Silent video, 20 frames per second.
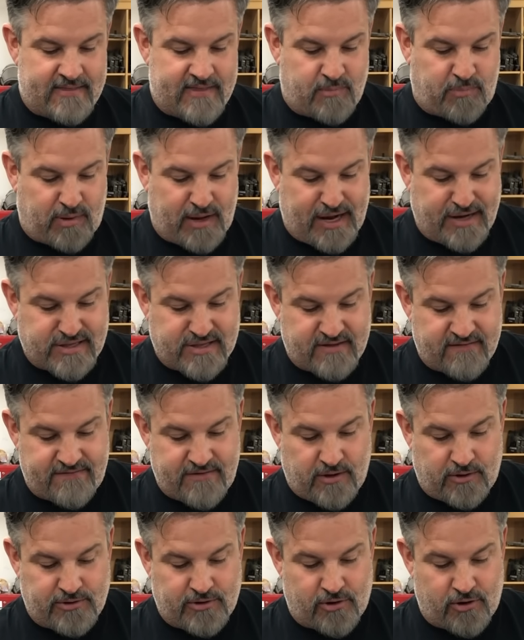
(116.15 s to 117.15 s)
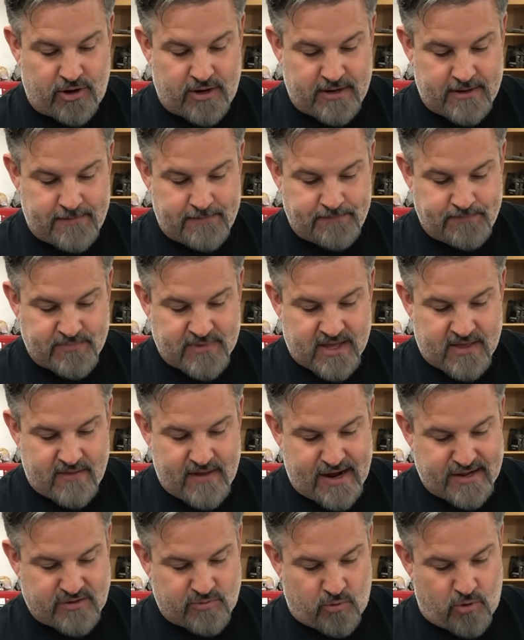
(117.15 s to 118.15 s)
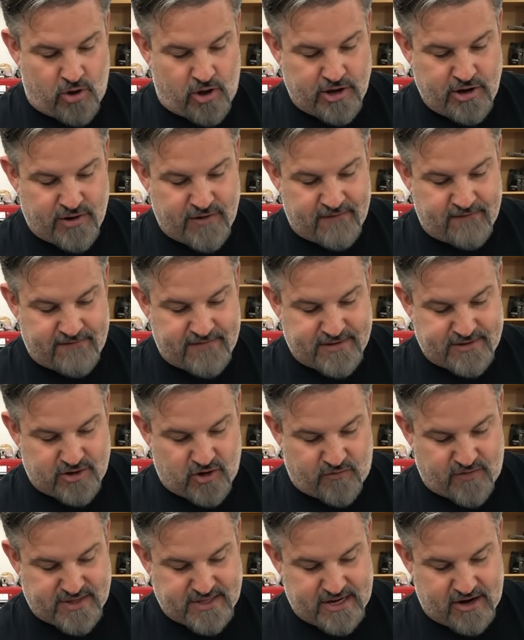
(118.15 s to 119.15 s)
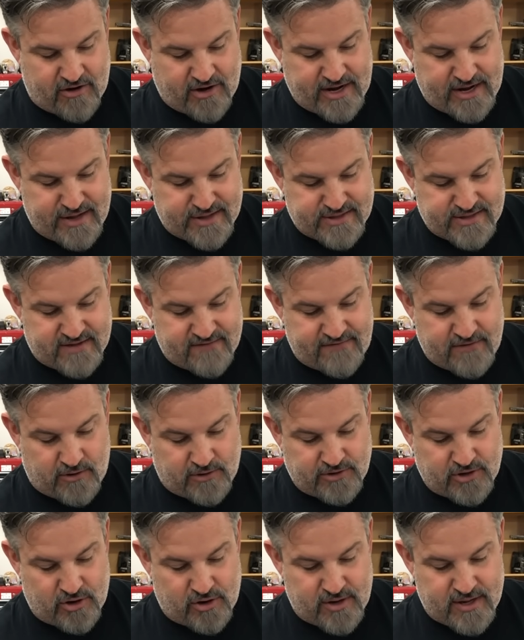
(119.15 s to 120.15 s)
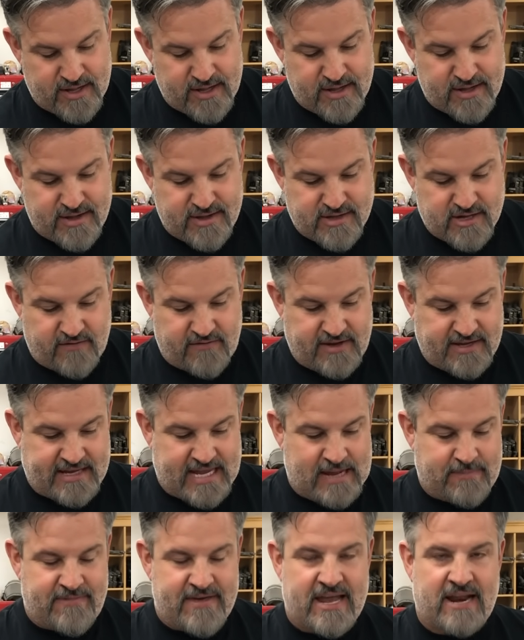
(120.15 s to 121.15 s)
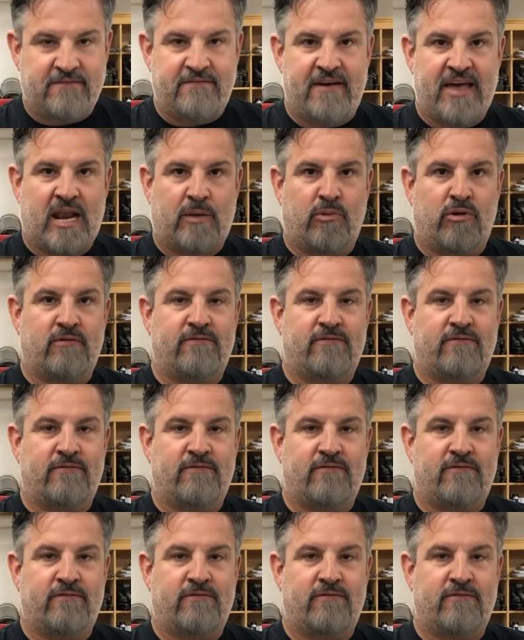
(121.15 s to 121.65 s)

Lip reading: the pleats of the filter. That's where all your surface area is in the filter. So if you keep that available